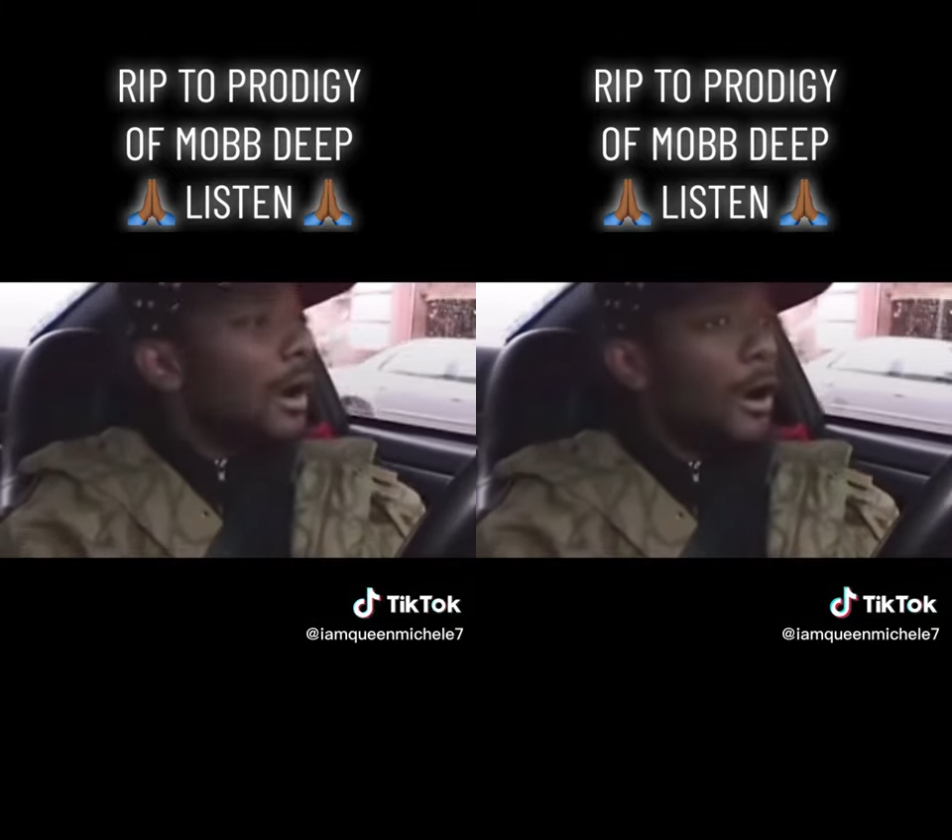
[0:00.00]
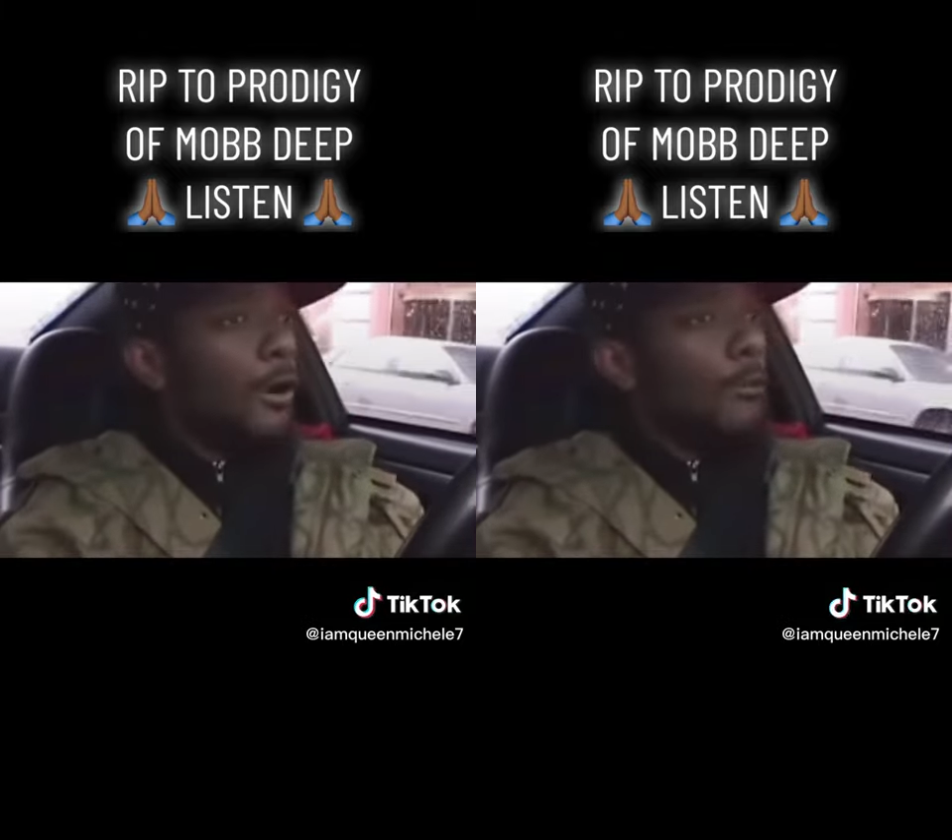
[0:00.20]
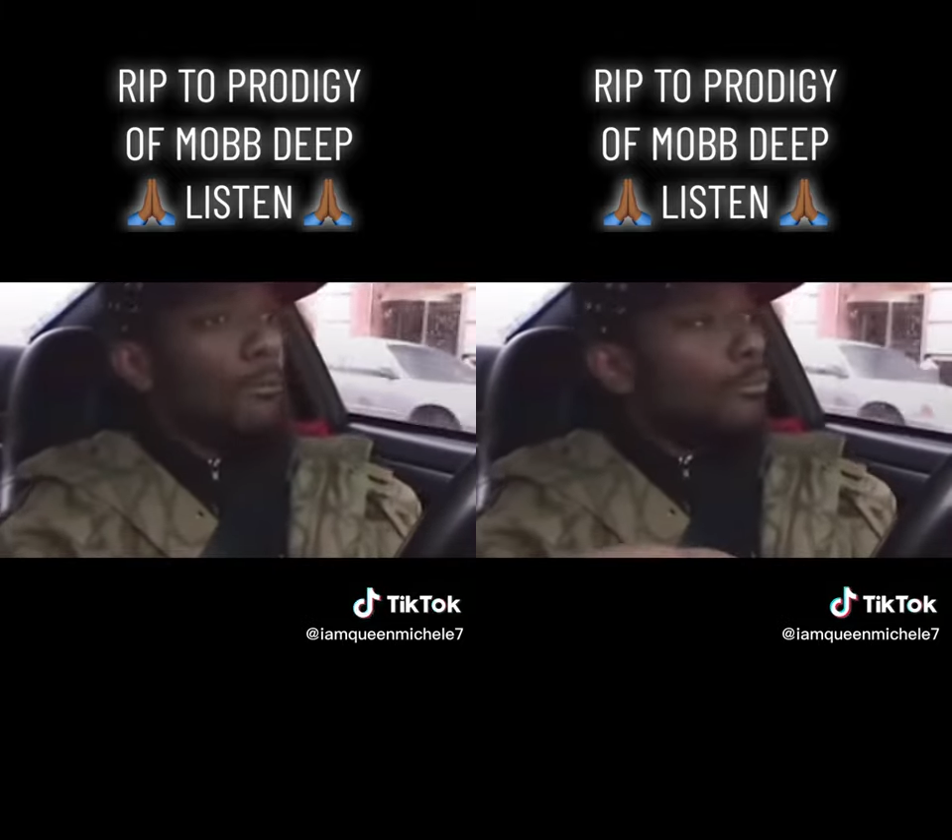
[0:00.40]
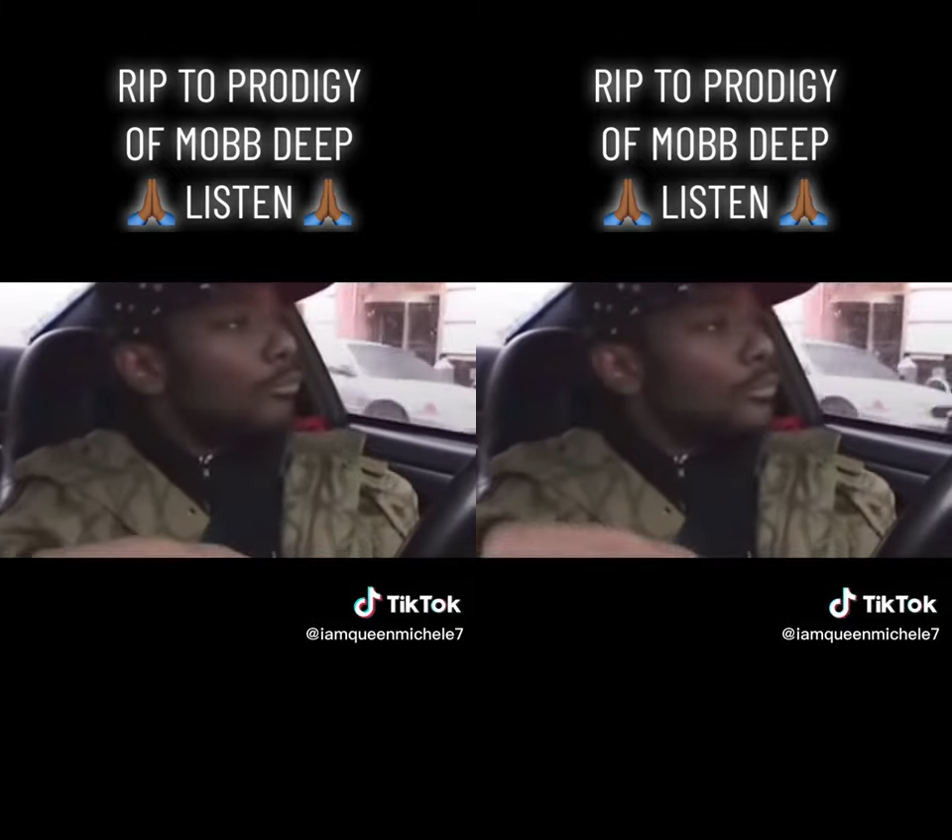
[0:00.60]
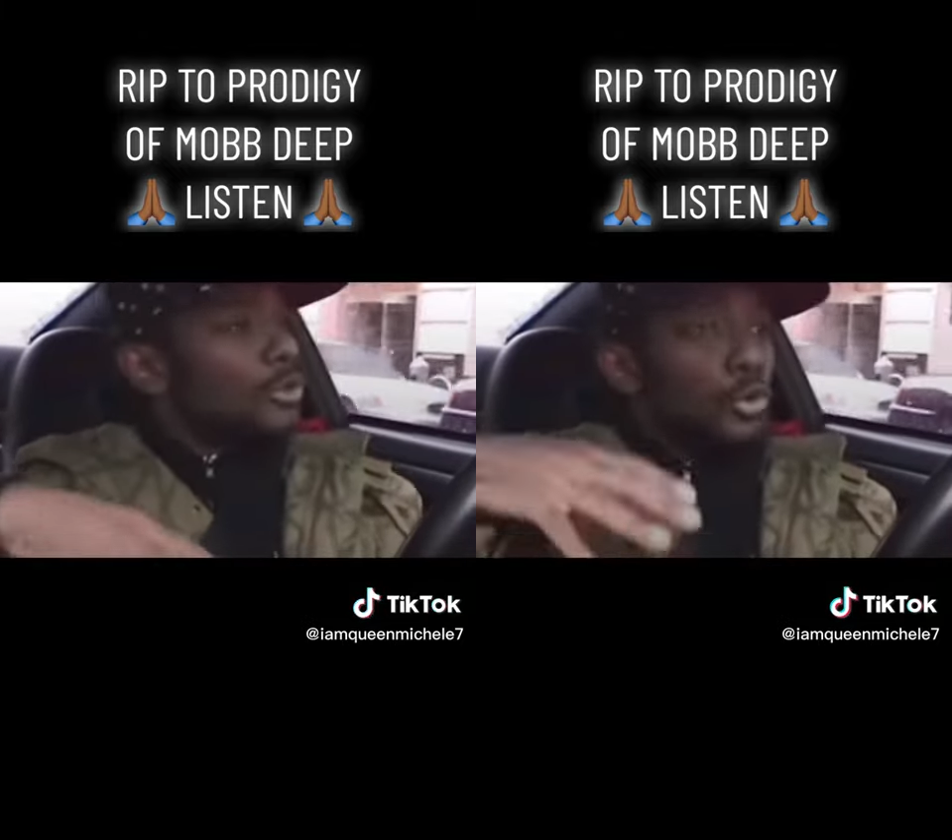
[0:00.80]
um,
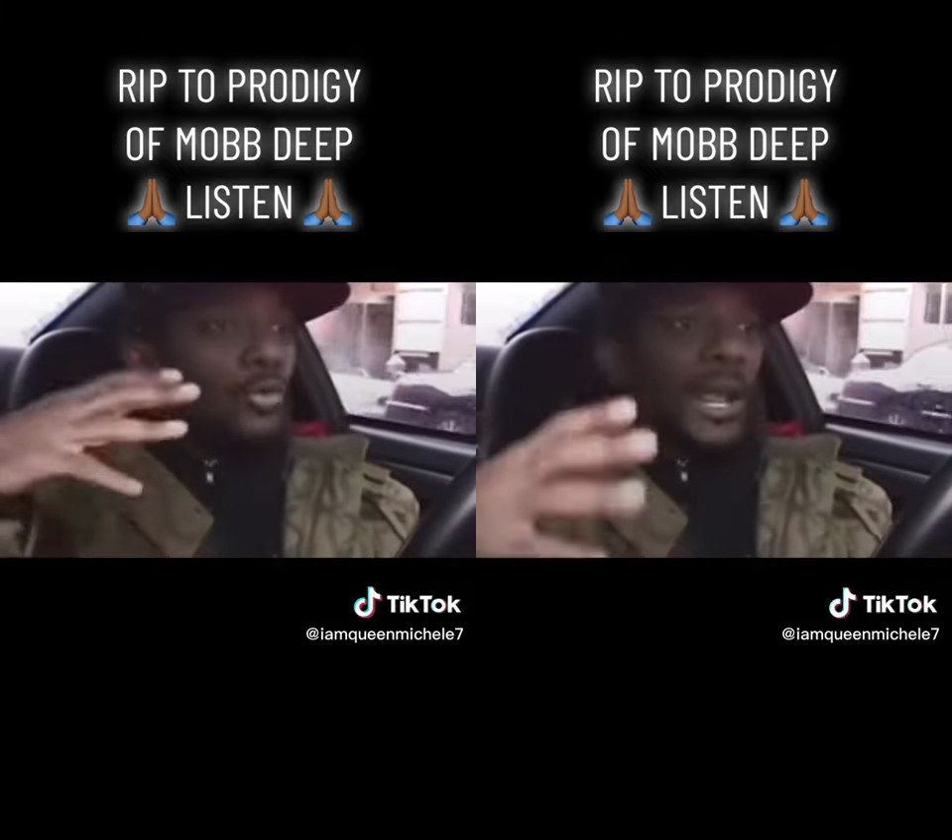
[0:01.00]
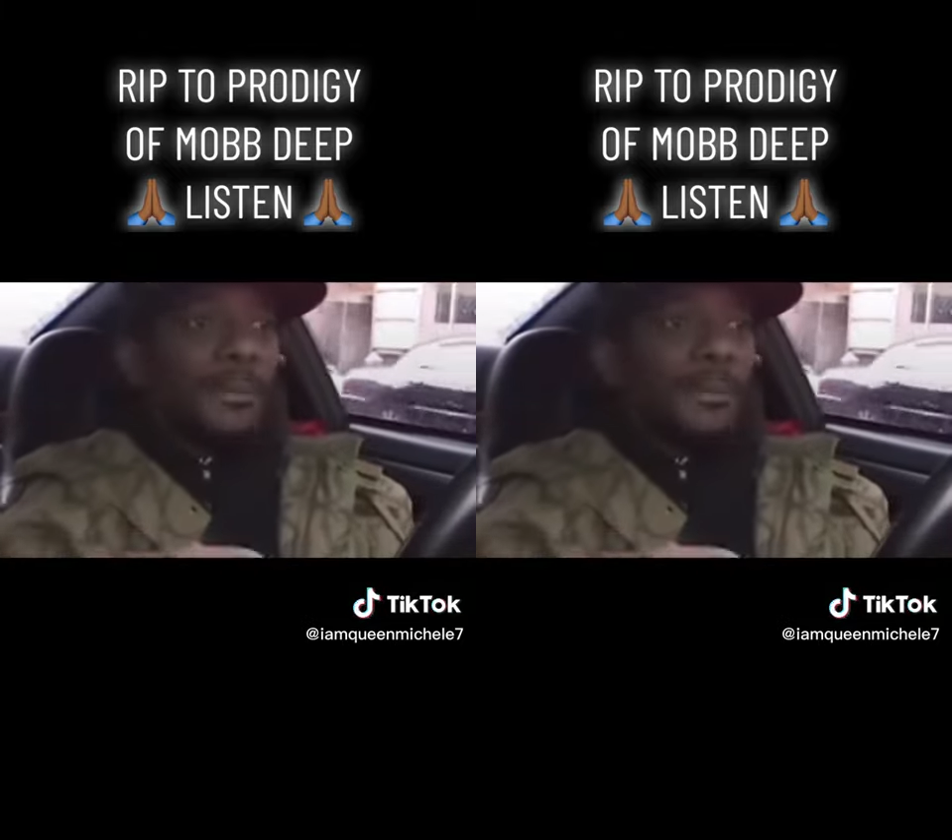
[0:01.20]
you name